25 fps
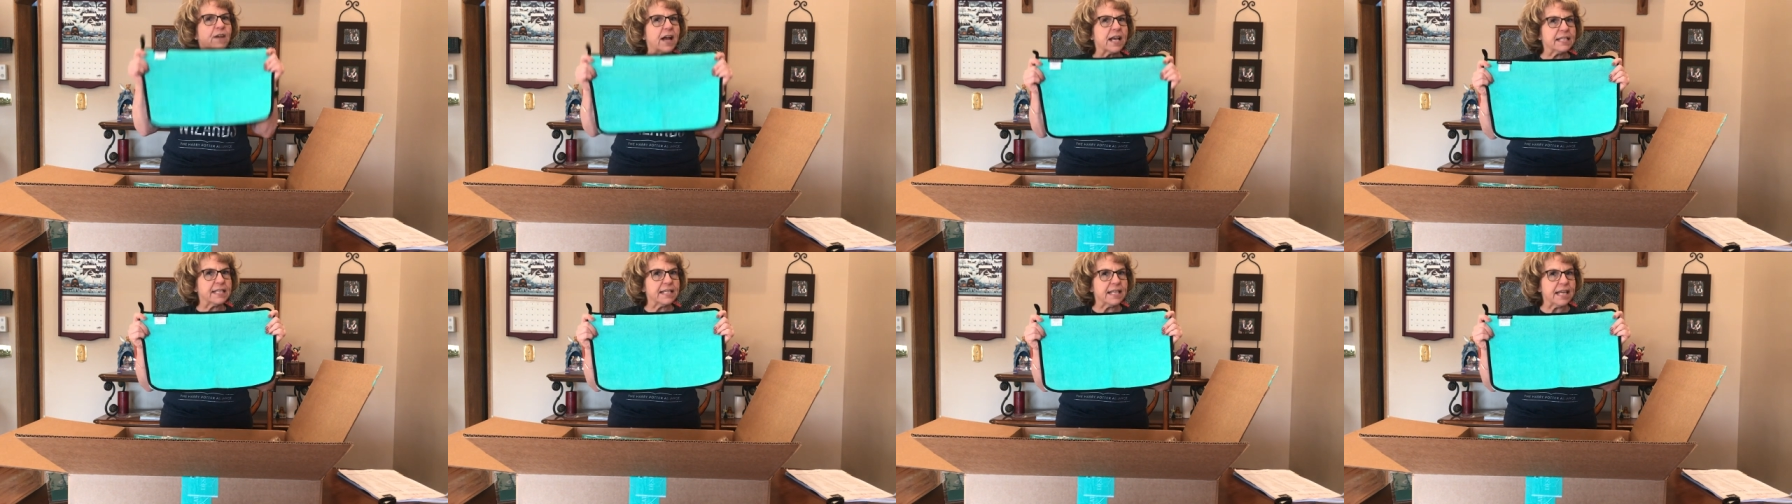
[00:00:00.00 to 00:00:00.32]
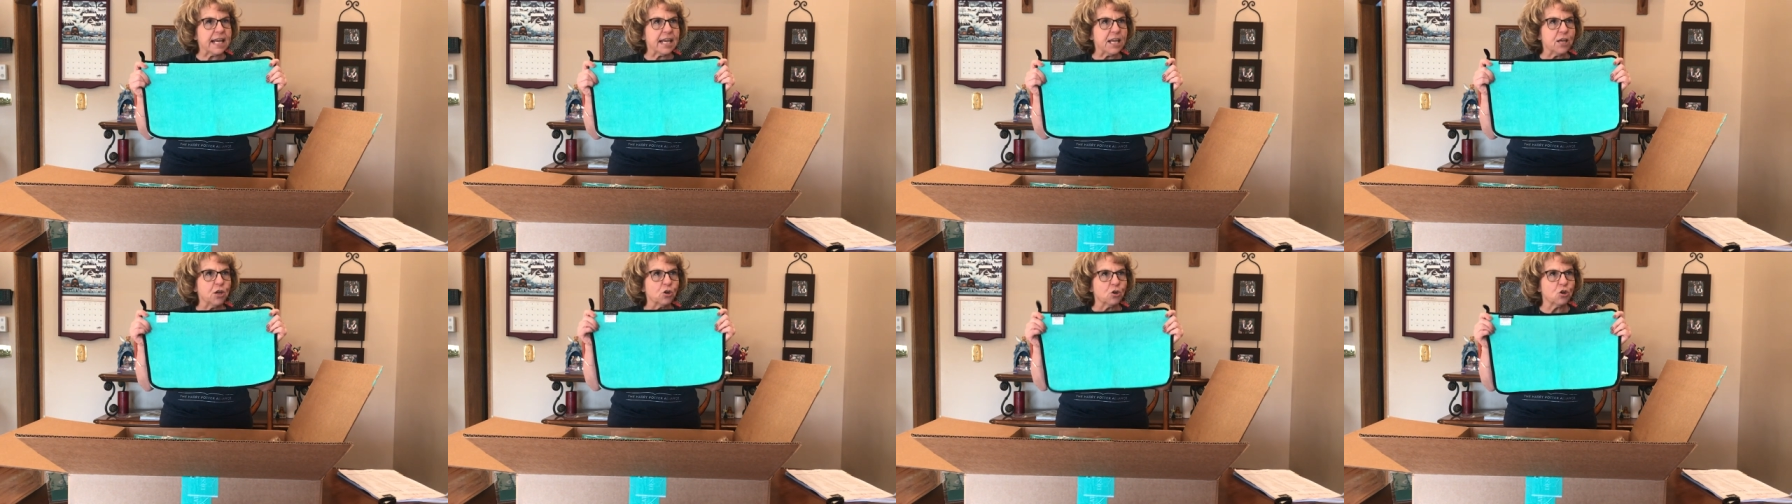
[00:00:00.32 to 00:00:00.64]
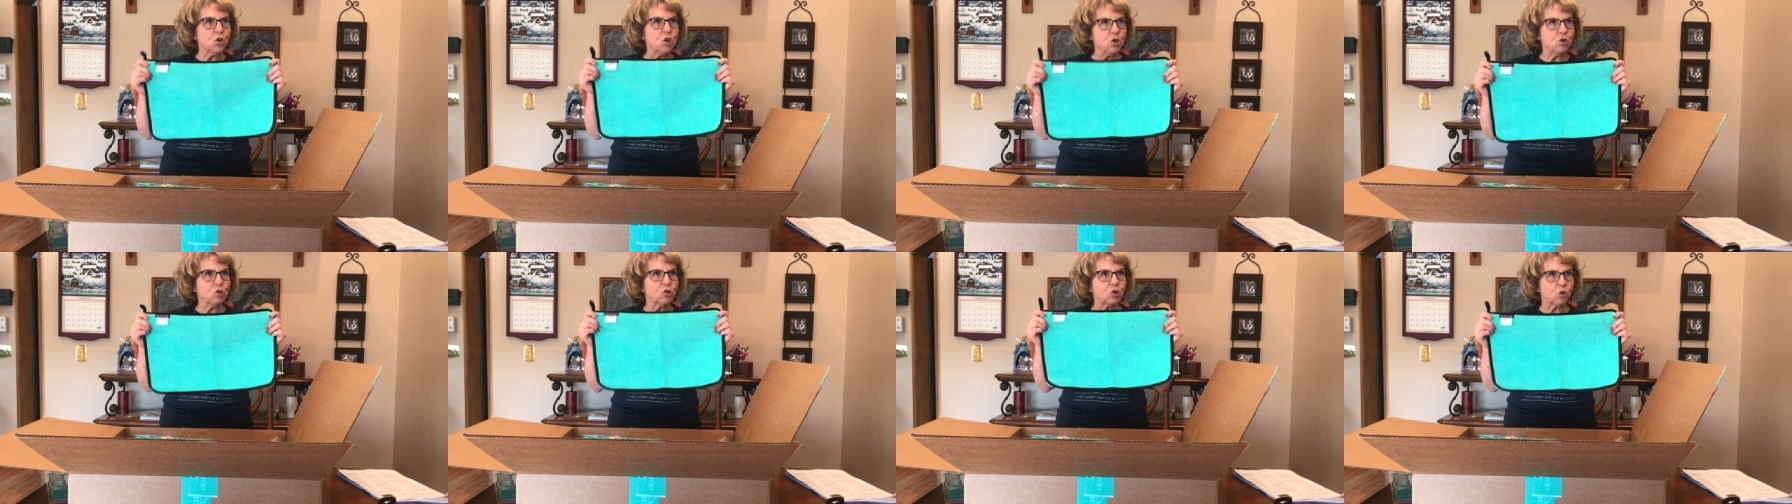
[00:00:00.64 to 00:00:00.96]
fuzzing your
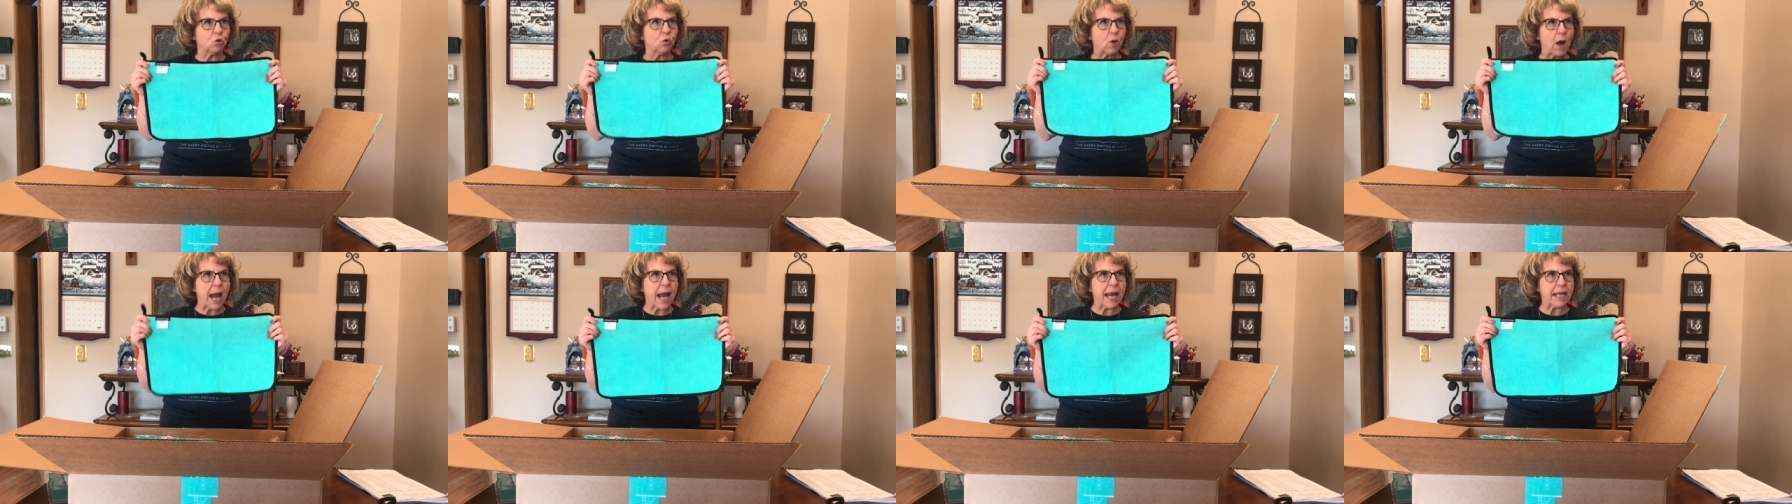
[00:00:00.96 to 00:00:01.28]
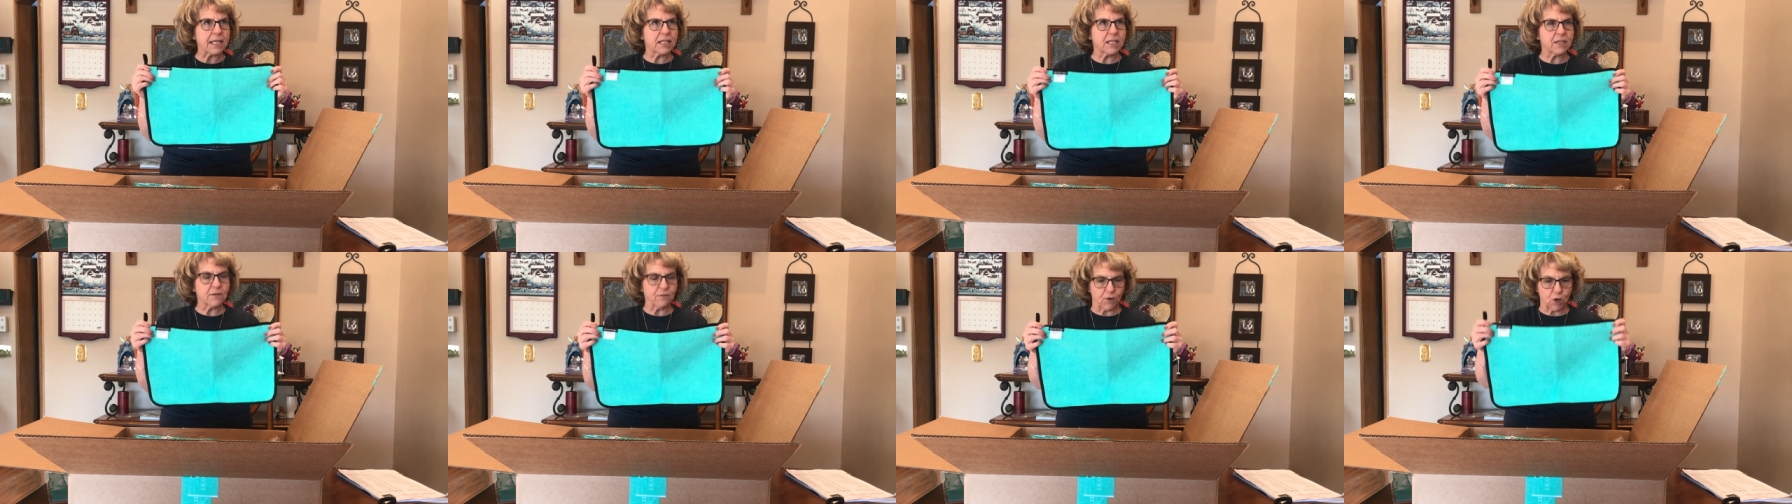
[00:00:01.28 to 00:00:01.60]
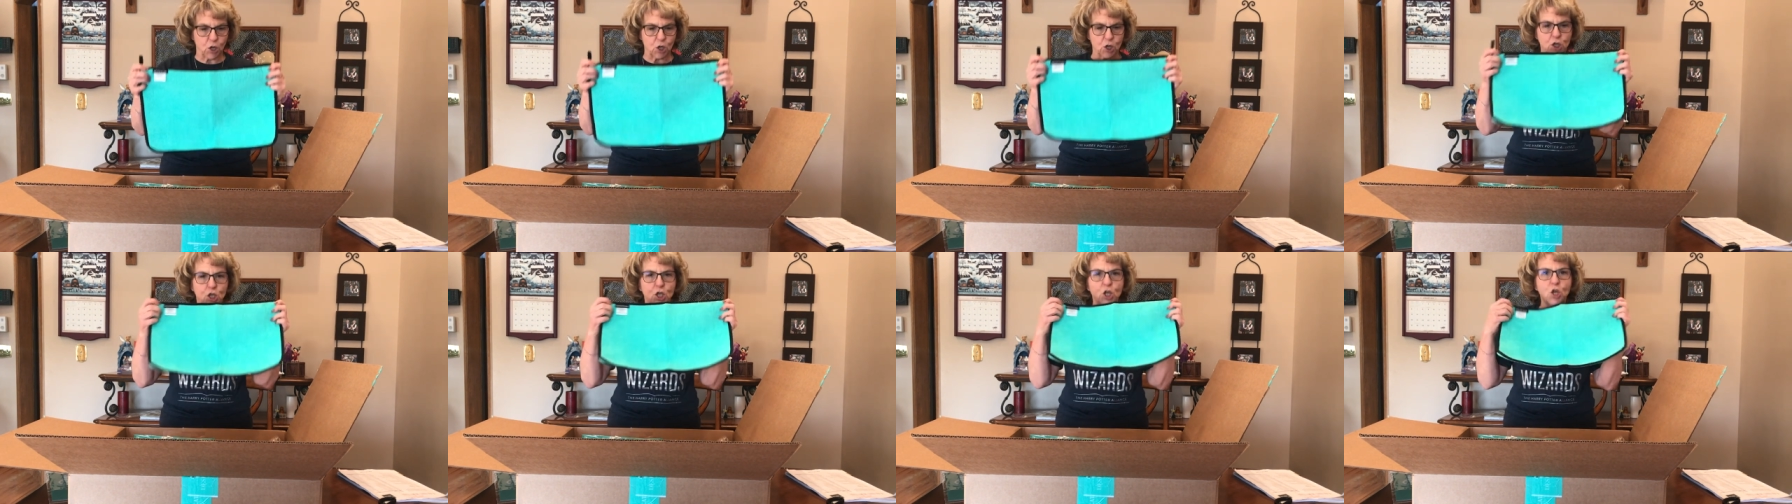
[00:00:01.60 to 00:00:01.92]
new
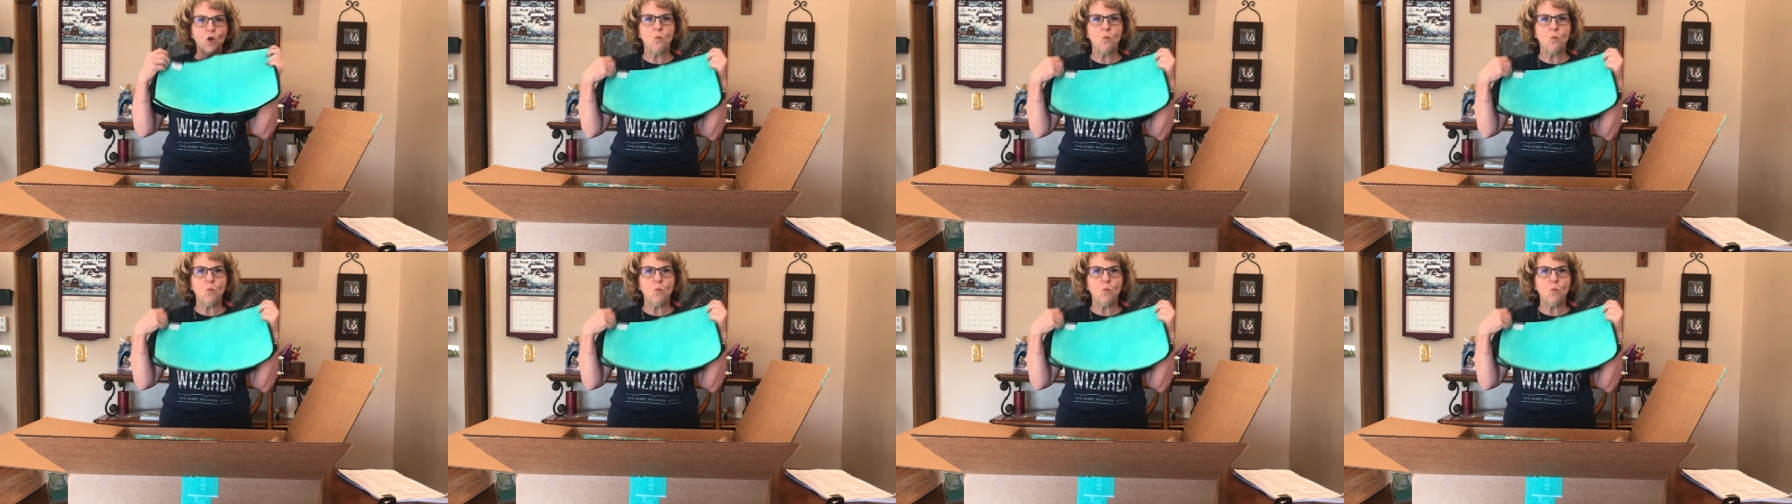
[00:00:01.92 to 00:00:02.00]
transfers,